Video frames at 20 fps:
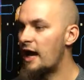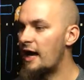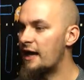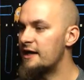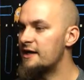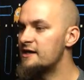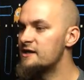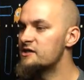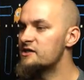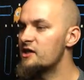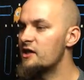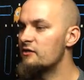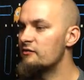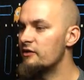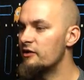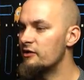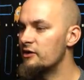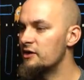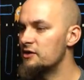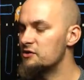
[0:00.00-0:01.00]
Here's something
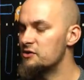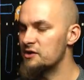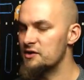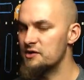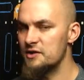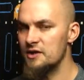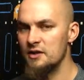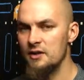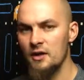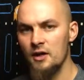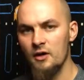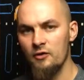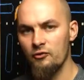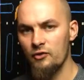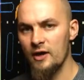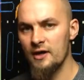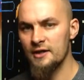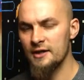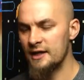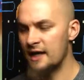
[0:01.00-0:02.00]
very interesting.
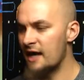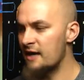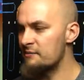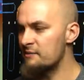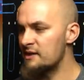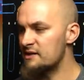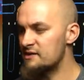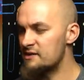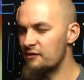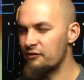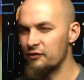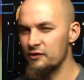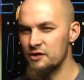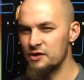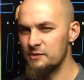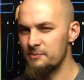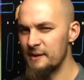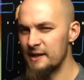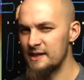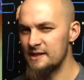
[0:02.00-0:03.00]
Throughout the game there's different
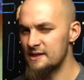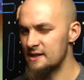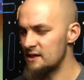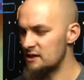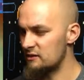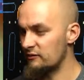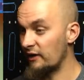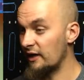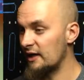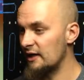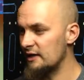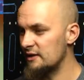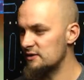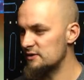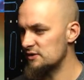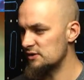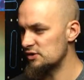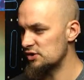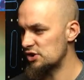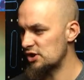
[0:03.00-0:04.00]
species of
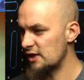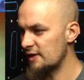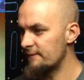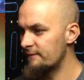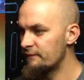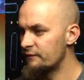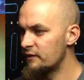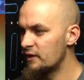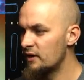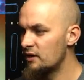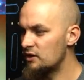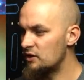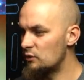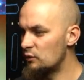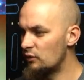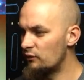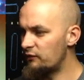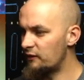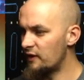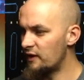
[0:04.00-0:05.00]
aliens and shit. You
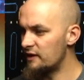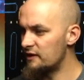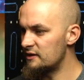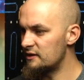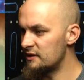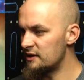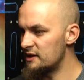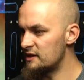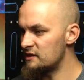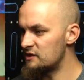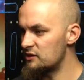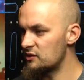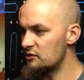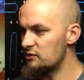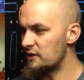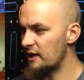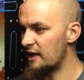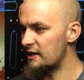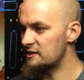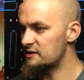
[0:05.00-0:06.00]
will find these
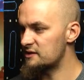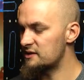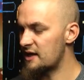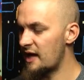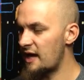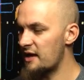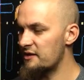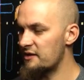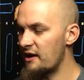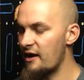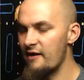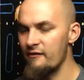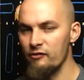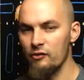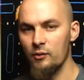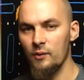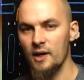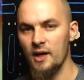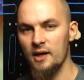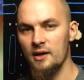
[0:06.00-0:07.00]
doodads scattered
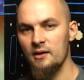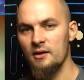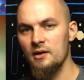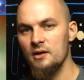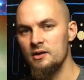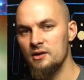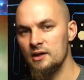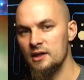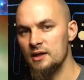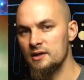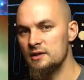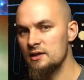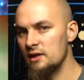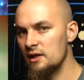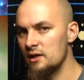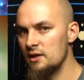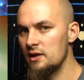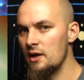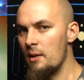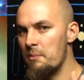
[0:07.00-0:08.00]
everywhere. You get to
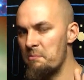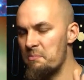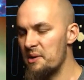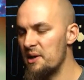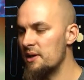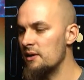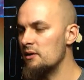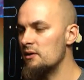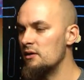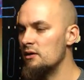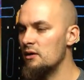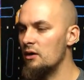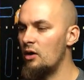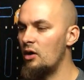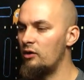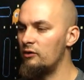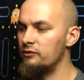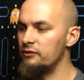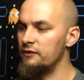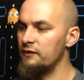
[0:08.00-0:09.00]
learn a bit
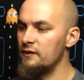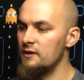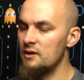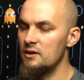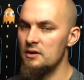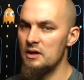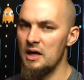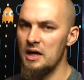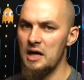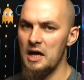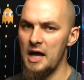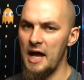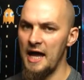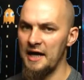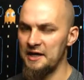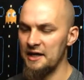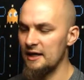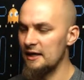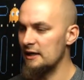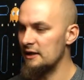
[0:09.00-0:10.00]
of
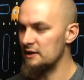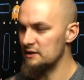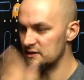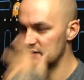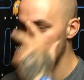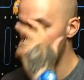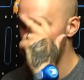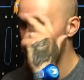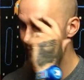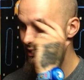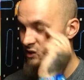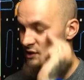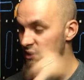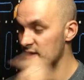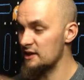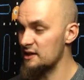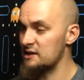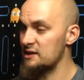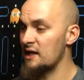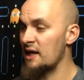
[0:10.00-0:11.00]
an alien's language. So
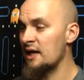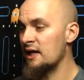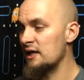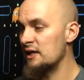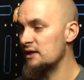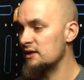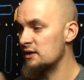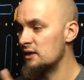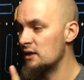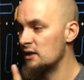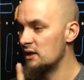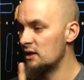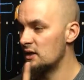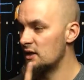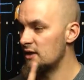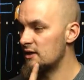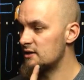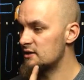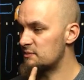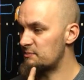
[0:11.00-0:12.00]
this alien
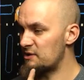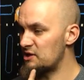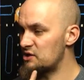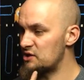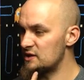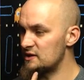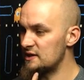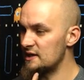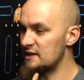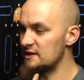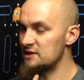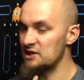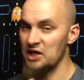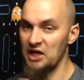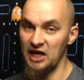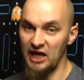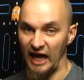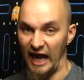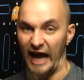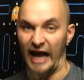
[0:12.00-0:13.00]
species is the
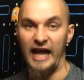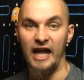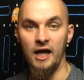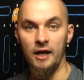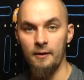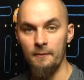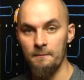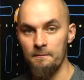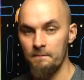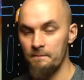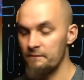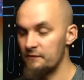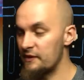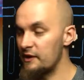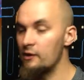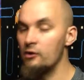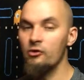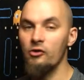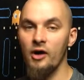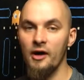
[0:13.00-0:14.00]
Gek.
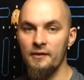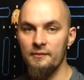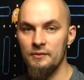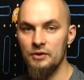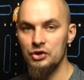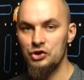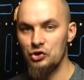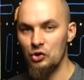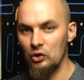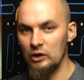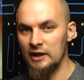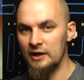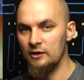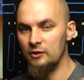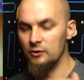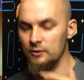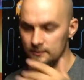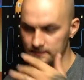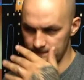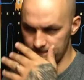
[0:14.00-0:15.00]
They're alright, short
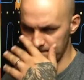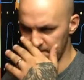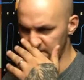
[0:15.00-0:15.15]
little